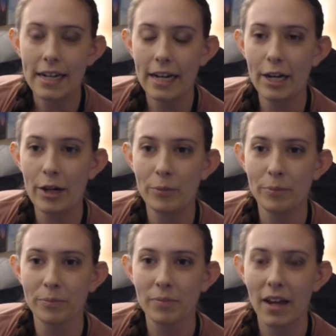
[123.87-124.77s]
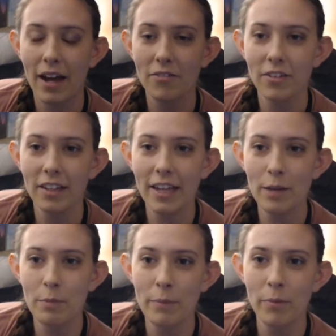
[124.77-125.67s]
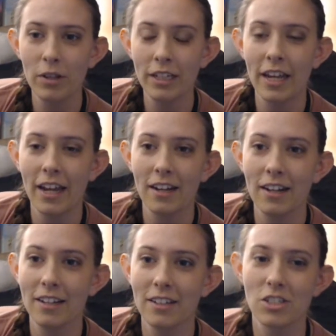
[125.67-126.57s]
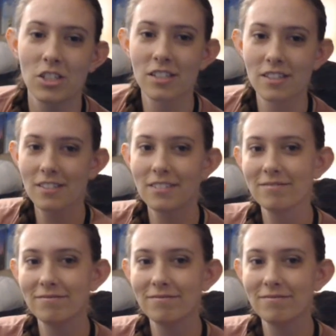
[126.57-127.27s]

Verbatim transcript: I feel like people in Canada just